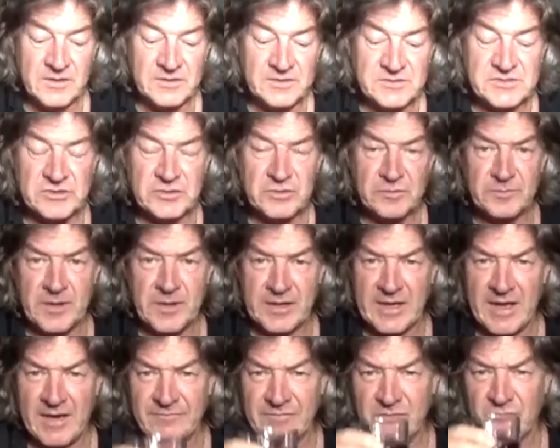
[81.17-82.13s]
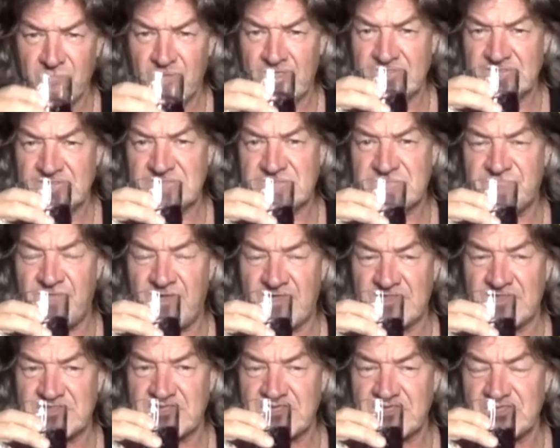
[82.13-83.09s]
two big heavyweights
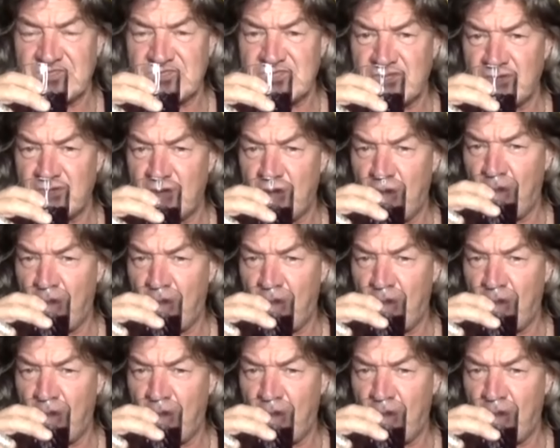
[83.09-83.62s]
fighting each other.